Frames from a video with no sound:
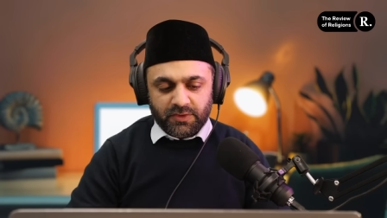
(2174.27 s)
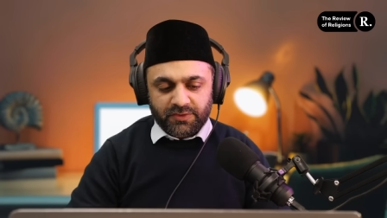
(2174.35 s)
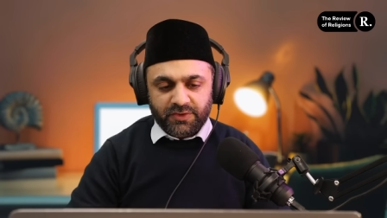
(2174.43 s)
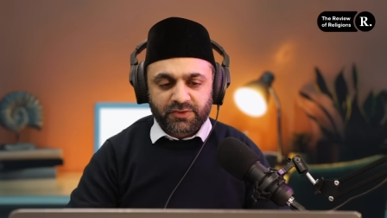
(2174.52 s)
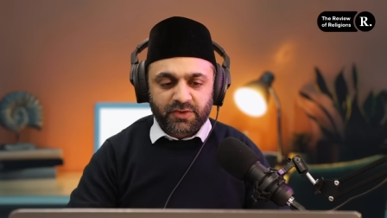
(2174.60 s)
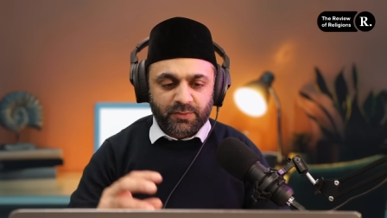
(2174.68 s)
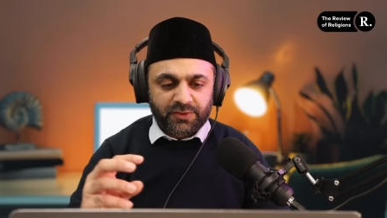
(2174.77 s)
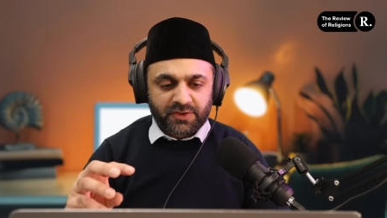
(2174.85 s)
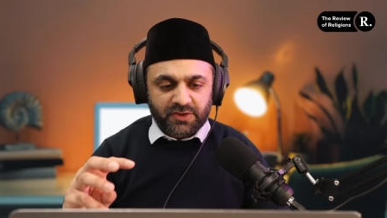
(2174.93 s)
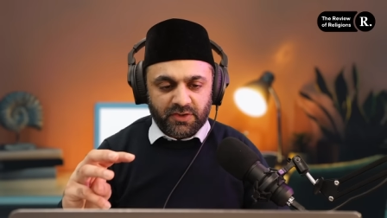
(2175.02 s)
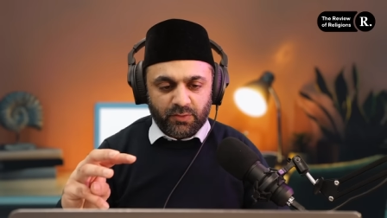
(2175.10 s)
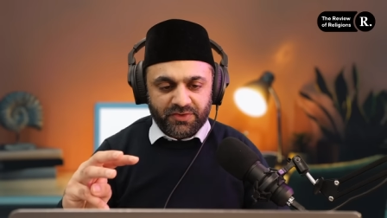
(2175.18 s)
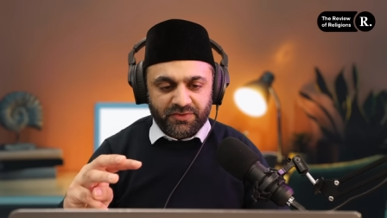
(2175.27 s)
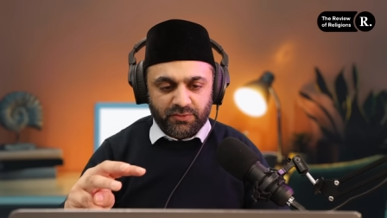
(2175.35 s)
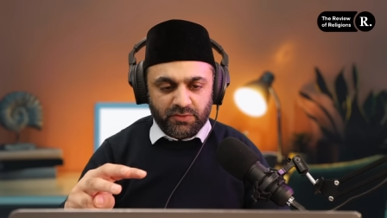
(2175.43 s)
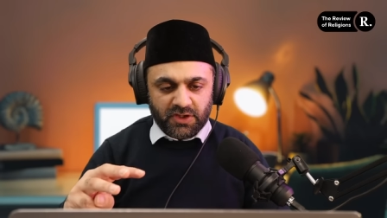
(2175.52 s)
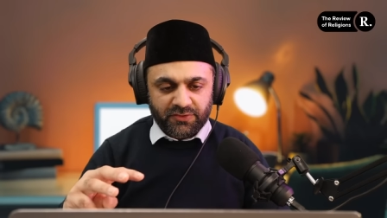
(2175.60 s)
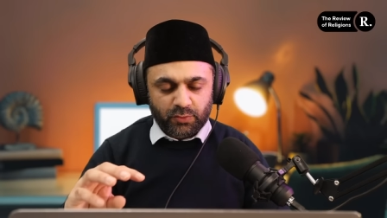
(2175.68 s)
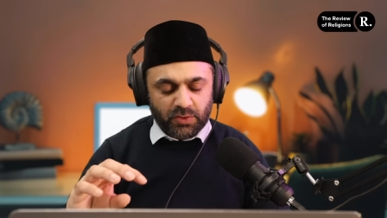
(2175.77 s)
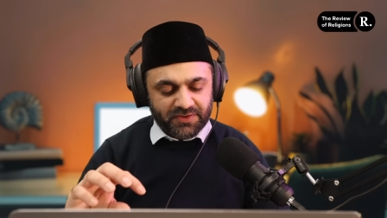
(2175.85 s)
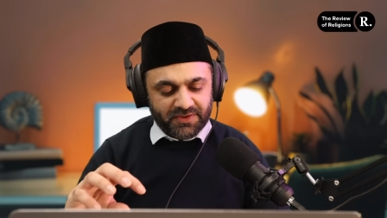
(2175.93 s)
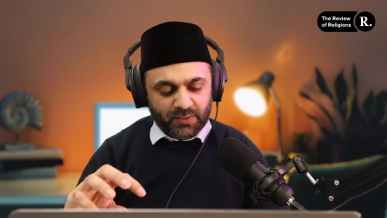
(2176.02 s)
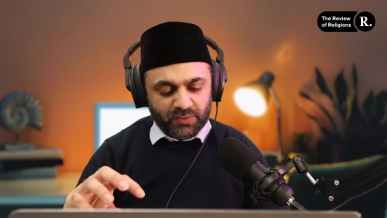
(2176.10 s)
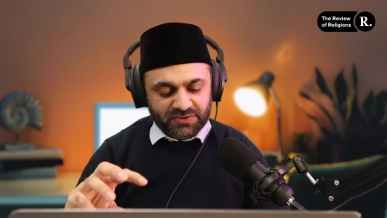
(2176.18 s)
Dr. Uh, Munther, I want to ask
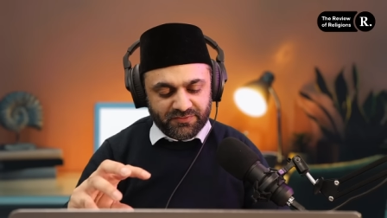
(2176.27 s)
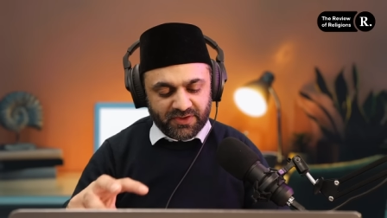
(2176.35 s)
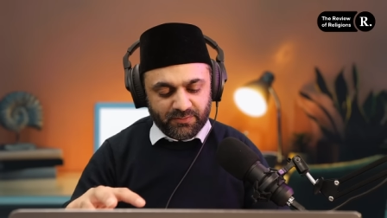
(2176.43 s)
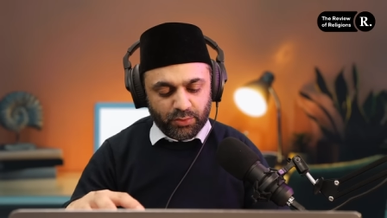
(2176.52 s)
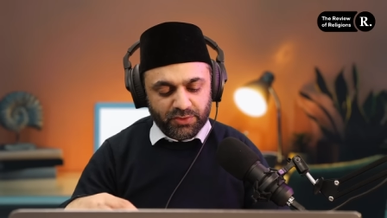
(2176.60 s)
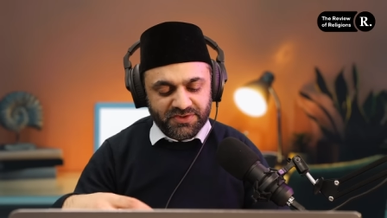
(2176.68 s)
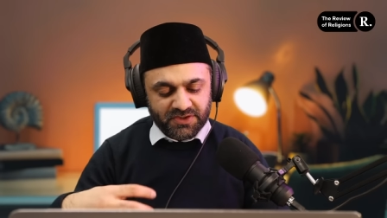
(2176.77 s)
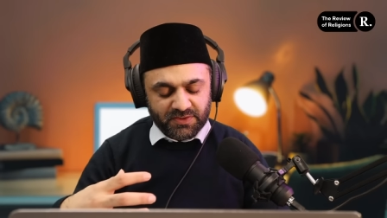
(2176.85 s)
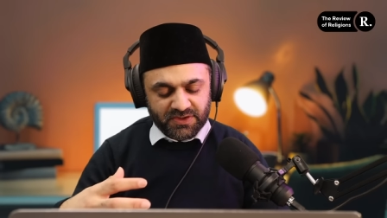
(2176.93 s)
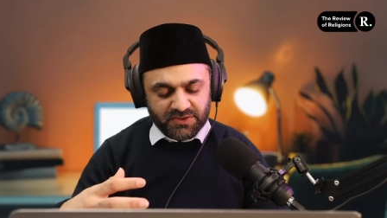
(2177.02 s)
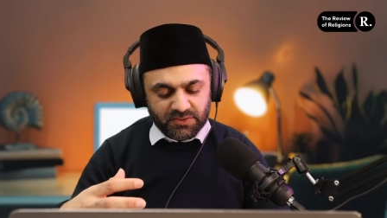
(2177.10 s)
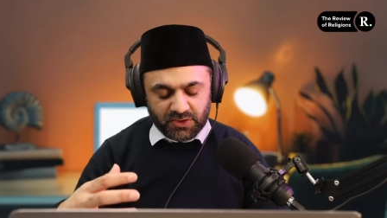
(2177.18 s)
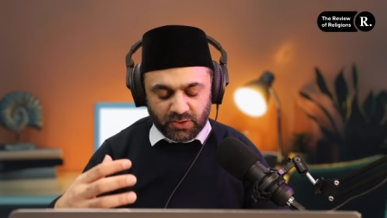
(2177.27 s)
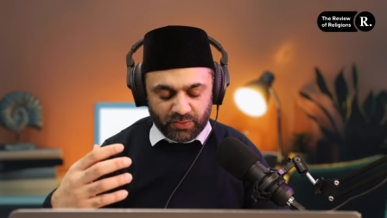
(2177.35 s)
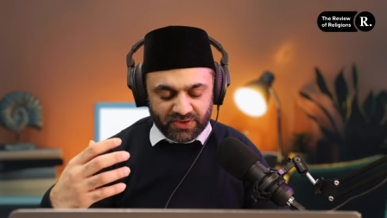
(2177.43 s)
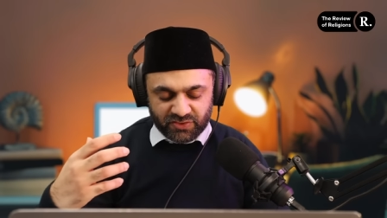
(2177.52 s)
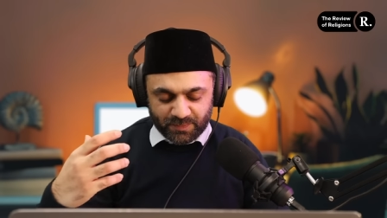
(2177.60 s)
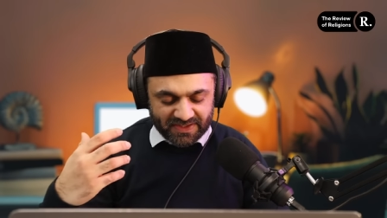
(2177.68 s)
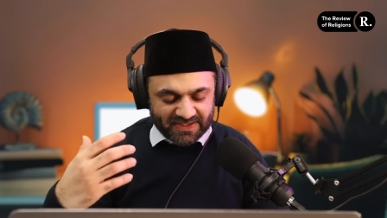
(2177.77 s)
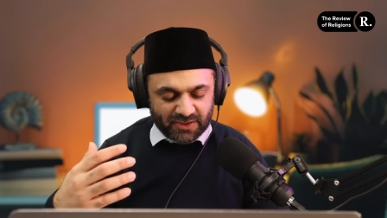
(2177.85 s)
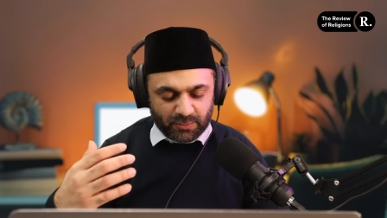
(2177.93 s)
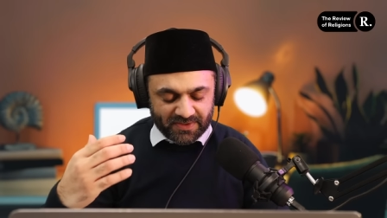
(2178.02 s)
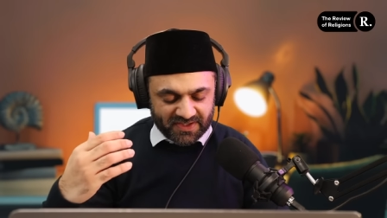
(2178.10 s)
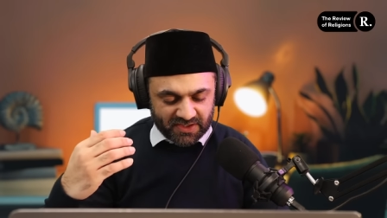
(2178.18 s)
one thing which is very important because, you know, we speak
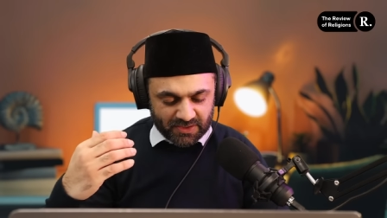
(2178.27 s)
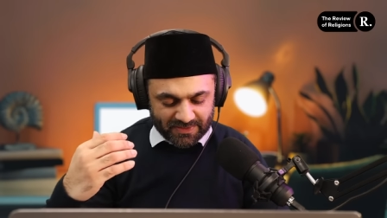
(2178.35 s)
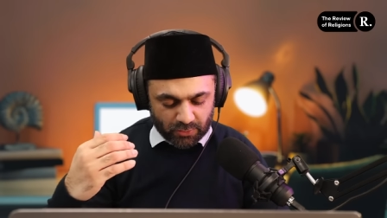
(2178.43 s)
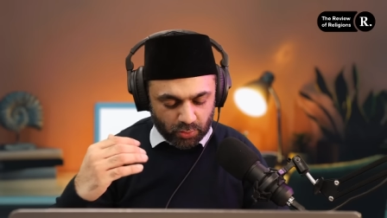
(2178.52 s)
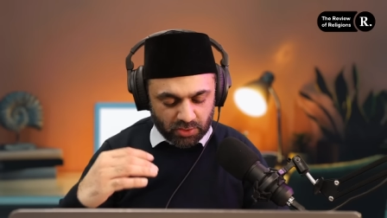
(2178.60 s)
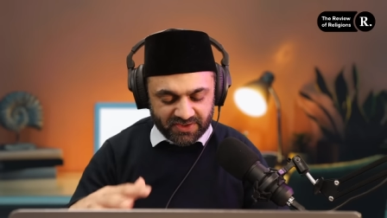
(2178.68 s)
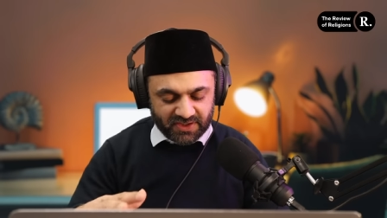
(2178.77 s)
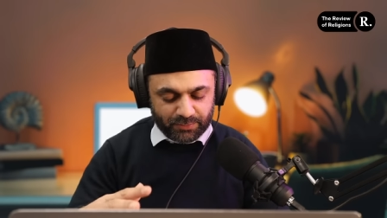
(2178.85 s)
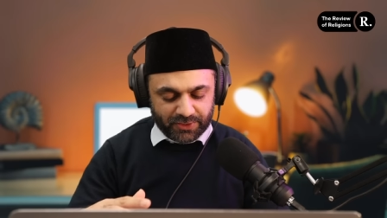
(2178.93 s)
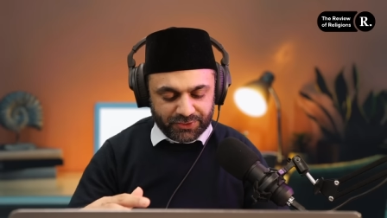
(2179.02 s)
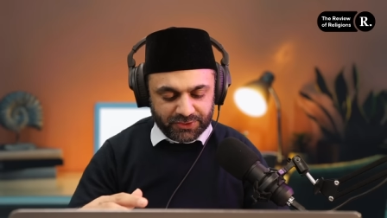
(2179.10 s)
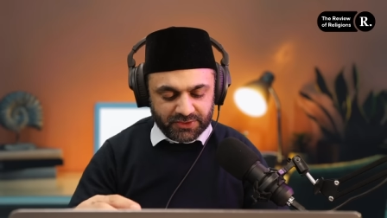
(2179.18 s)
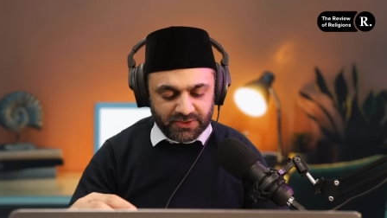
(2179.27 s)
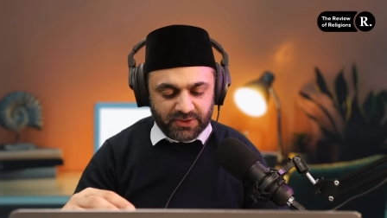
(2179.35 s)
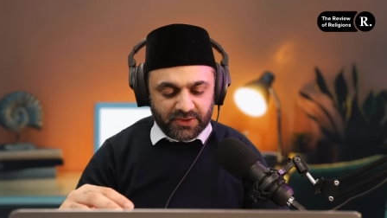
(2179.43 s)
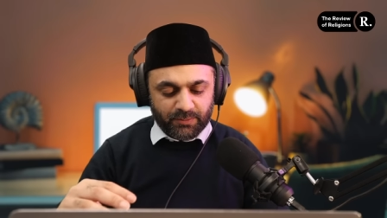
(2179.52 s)
out about, about all the oppression,